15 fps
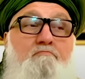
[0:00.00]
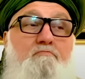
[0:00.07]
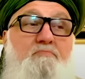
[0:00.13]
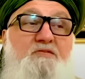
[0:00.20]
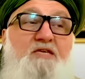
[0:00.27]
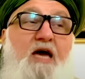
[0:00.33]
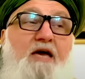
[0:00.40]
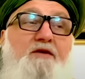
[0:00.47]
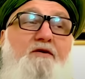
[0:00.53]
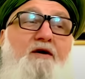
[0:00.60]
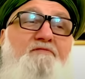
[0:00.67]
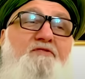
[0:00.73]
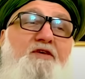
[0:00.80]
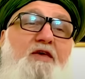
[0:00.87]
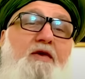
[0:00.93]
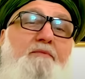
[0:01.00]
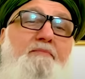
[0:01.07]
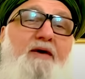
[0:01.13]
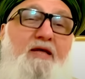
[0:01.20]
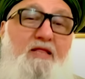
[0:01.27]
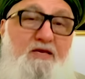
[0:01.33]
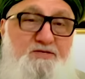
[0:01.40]
Yeah, you have to
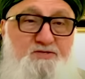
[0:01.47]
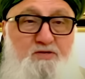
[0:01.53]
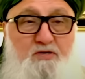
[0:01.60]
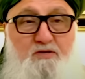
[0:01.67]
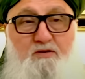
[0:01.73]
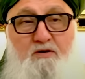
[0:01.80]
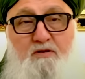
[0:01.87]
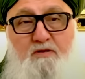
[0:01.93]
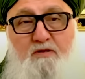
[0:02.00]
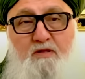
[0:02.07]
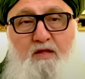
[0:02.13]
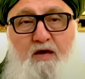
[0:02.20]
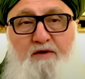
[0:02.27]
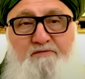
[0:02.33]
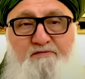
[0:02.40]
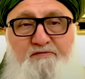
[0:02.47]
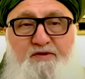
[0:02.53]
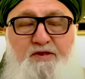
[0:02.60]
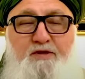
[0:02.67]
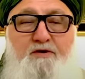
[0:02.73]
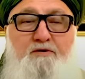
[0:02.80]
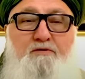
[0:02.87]
email us, not on live
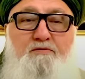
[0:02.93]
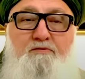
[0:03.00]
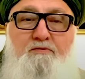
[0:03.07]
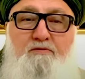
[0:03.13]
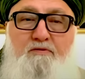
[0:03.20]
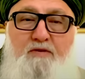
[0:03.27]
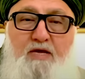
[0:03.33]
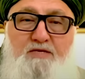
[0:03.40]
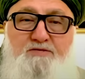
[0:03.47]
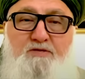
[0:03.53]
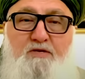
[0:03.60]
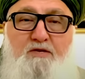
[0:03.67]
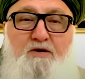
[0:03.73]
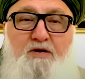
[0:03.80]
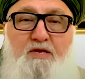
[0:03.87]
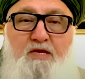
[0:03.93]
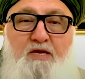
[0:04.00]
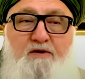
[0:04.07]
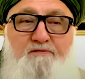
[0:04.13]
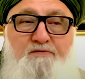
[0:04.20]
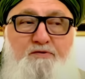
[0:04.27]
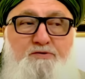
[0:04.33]
video. That's not going to
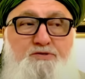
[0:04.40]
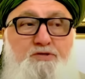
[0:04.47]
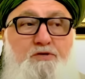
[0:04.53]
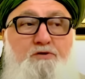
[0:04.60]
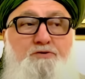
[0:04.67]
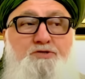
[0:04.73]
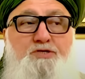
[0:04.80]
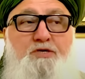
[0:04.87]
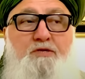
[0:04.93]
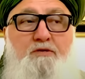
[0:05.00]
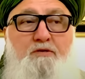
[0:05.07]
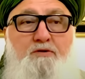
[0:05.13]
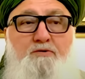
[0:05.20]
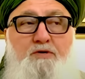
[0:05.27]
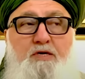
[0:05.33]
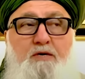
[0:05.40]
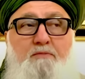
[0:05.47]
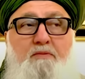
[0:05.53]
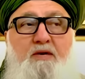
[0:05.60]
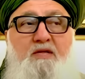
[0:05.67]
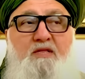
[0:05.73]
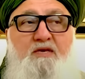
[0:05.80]
give you a solution. You
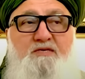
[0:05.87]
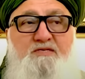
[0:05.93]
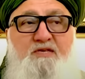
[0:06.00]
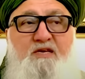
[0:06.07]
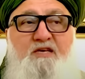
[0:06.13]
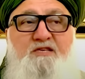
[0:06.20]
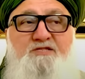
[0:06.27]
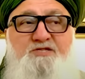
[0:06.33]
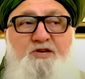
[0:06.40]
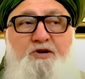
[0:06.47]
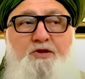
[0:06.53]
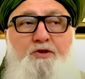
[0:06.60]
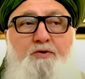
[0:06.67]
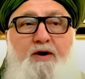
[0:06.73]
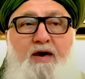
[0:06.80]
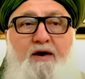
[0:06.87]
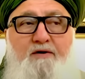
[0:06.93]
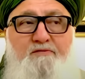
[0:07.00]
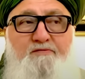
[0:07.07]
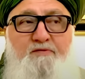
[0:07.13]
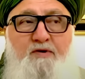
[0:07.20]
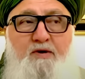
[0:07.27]
email us the concern you
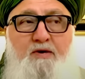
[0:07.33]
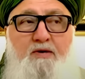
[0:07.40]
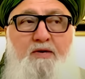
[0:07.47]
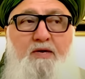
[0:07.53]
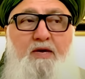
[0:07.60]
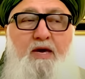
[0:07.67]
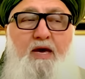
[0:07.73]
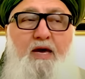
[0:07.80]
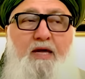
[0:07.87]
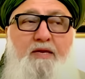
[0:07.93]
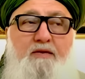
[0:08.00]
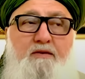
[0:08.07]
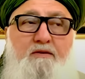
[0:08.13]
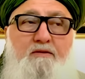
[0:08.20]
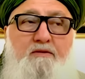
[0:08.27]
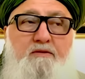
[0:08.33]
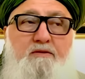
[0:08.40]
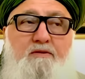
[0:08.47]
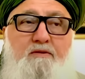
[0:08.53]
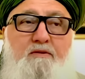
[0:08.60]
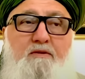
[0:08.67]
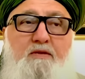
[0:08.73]
have and
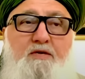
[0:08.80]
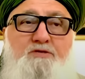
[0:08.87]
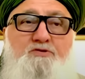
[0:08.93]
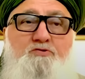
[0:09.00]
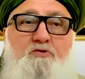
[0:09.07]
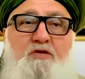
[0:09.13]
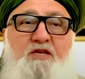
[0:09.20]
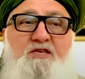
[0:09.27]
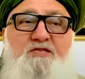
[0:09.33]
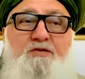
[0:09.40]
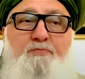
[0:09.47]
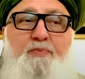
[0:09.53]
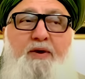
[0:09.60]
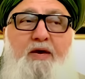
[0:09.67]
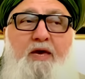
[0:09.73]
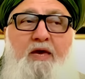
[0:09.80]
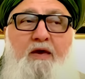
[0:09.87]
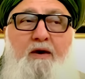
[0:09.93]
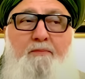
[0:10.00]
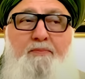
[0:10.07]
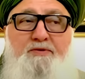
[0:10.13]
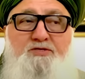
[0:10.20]
it's not easy picking
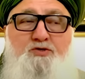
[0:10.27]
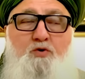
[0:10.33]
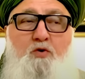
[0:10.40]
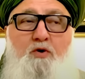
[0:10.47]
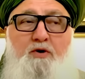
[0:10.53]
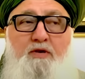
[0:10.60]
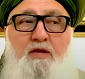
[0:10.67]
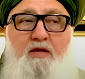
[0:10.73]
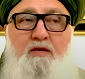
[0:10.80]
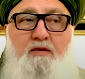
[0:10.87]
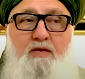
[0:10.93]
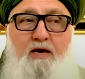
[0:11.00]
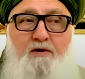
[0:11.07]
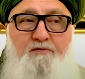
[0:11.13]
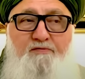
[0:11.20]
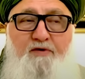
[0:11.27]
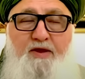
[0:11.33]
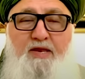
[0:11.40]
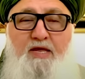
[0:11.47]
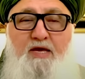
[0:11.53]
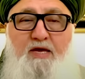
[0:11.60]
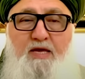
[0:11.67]
up a sword and now
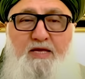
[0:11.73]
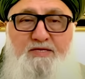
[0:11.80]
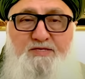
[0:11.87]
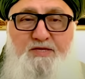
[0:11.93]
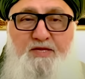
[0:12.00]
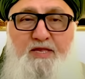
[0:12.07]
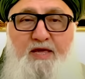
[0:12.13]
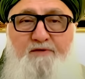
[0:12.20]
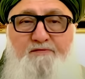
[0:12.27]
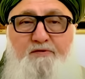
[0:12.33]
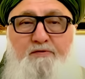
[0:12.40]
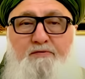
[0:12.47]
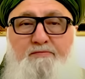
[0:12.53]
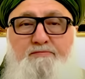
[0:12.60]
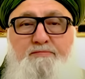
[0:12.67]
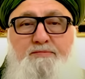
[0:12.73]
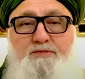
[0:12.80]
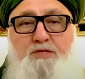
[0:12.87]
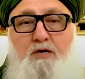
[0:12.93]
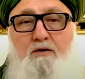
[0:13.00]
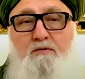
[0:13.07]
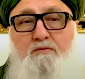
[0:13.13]
fighting against the devil.
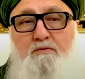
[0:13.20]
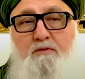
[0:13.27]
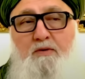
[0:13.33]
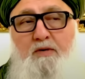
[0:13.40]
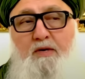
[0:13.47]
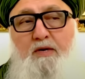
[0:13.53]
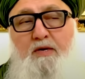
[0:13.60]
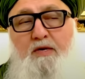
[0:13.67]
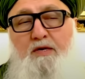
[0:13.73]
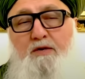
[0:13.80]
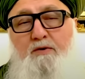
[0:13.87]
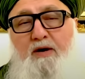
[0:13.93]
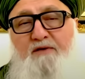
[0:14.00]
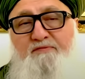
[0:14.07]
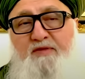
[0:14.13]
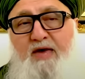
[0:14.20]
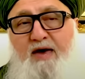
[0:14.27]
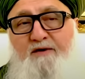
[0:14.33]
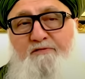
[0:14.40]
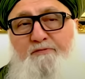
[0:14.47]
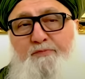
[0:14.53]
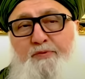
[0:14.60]
So you have to
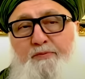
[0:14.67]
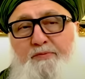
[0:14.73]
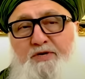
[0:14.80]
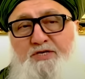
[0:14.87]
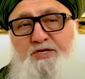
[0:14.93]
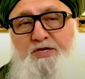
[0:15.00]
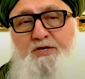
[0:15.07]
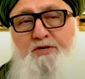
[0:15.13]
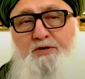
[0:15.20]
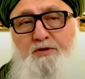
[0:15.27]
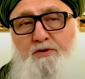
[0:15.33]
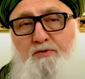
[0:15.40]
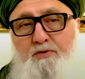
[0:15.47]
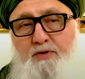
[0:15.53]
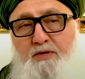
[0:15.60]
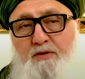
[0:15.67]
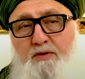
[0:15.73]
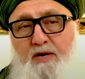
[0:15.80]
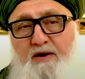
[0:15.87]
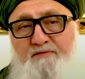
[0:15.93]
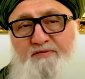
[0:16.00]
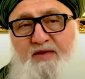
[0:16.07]
have permission to do it,
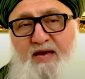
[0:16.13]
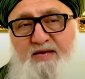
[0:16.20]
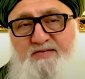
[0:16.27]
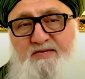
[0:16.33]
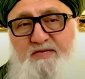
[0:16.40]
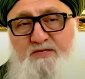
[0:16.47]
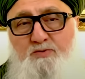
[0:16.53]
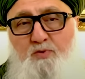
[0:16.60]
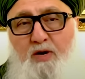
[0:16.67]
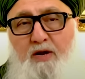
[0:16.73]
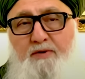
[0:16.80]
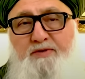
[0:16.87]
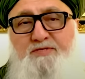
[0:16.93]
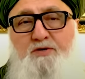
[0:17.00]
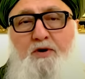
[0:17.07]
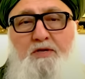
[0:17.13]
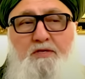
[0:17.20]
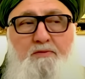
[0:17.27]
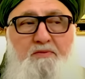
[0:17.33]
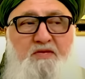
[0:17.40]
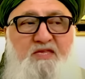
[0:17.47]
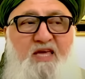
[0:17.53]
you have to ask us where it's going
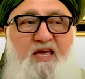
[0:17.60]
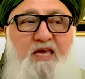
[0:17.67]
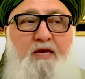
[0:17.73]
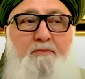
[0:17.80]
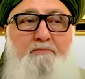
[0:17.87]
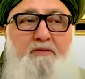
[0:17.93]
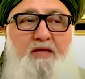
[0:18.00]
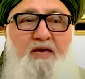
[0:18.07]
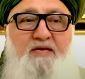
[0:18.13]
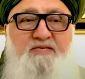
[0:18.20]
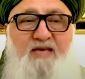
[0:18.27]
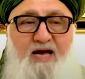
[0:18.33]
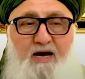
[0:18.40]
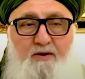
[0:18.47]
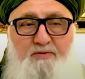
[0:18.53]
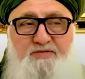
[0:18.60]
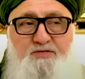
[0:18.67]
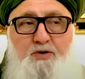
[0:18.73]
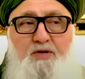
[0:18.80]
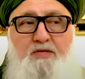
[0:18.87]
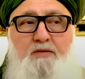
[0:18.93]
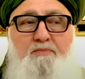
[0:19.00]
to be taking place, how it's
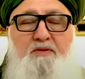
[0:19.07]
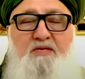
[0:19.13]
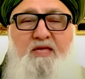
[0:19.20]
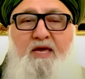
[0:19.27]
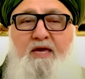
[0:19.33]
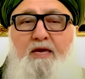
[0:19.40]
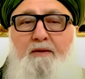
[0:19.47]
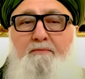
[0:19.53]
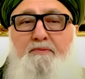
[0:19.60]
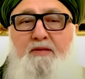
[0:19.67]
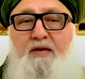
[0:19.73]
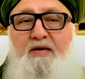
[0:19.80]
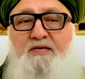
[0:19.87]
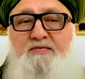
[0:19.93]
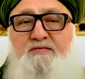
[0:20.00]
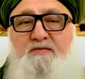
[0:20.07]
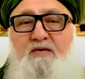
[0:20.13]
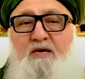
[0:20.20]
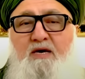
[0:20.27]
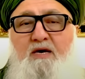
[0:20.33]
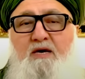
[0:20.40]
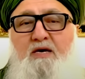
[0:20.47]
going to be taking place
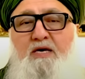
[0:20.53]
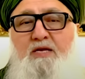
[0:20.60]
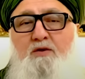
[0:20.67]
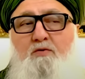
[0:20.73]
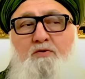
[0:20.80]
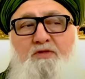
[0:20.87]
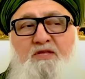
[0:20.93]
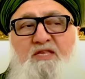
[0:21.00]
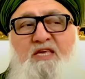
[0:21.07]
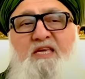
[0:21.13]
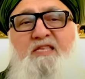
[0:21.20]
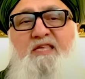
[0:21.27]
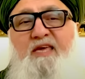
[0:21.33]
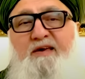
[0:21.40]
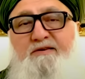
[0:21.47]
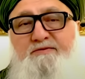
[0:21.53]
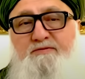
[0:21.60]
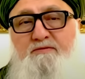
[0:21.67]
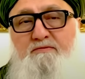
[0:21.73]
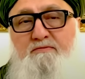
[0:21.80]
and all the details.